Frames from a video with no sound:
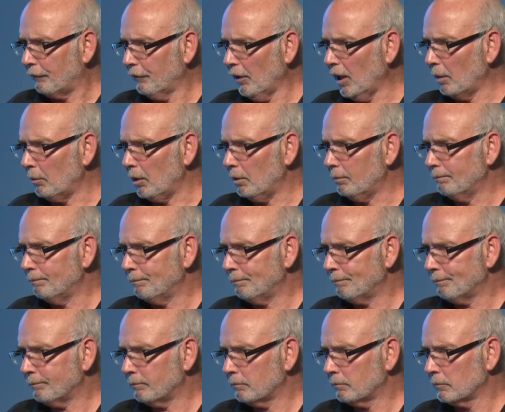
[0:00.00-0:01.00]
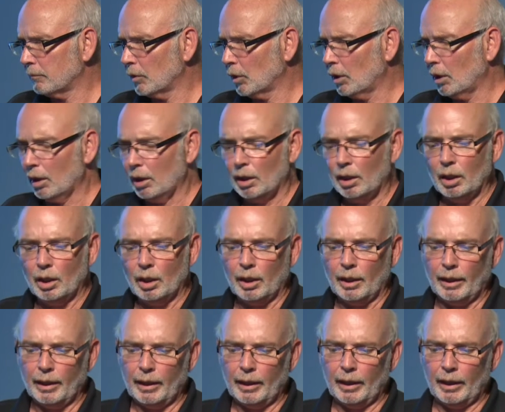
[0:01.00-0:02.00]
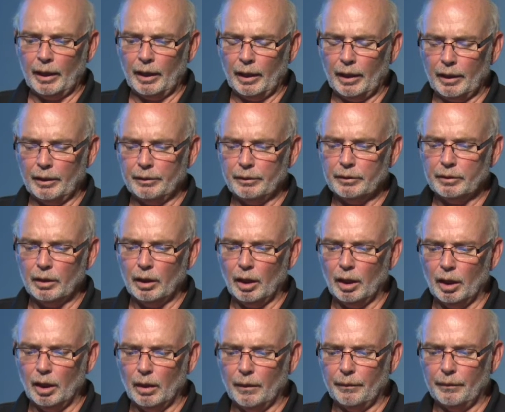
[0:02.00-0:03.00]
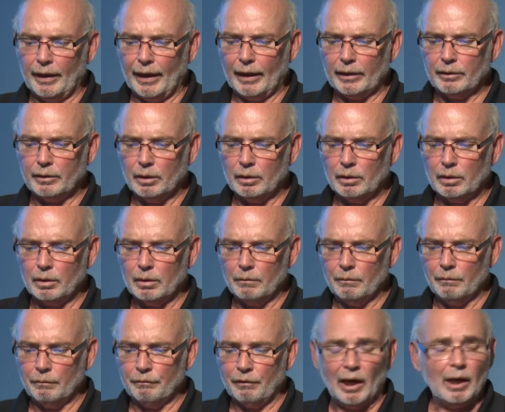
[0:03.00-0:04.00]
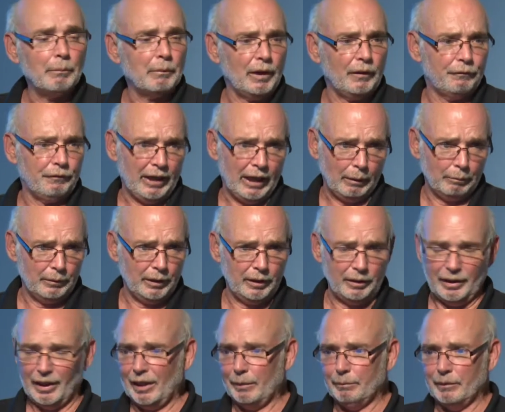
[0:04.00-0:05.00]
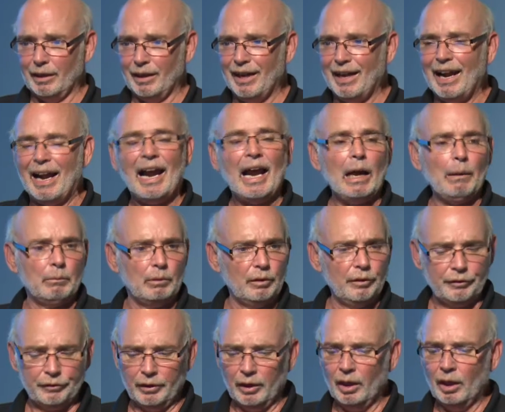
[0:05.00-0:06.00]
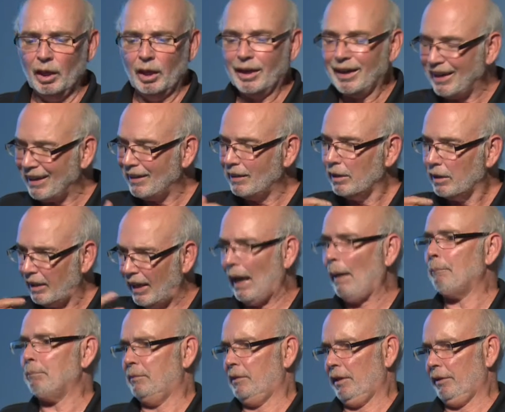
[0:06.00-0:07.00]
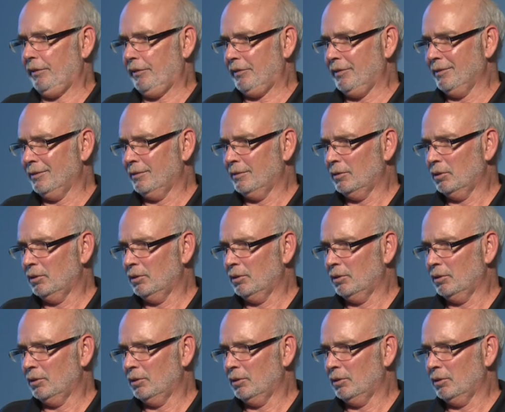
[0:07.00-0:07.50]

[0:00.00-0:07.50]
farmer. And that farming family named the Hamels kept this